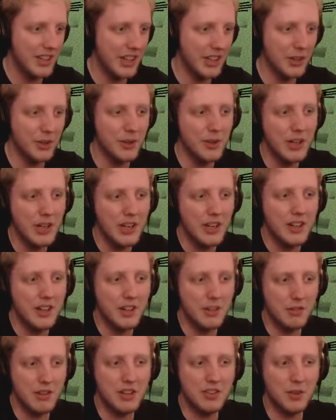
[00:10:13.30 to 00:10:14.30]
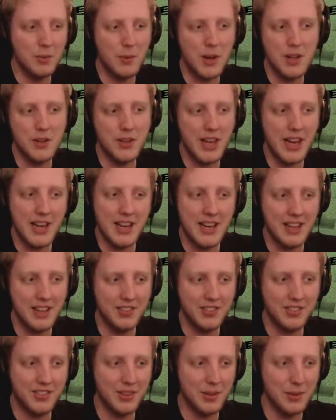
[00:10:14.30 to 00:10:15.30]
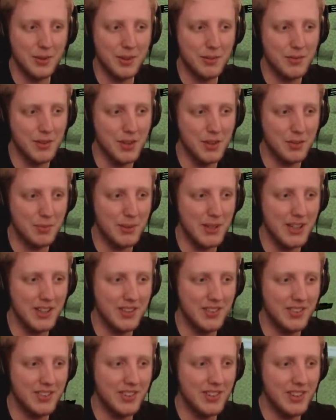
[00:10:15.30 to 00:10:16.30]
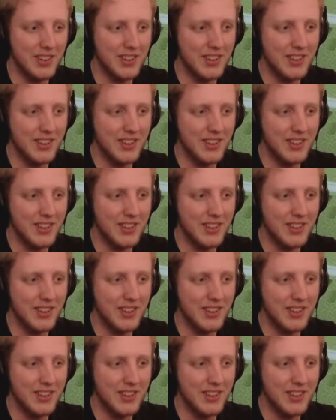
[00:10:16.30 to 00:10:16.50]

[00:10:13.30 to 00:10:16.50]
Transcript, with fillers: You know, the reason why you get H S two in the first place.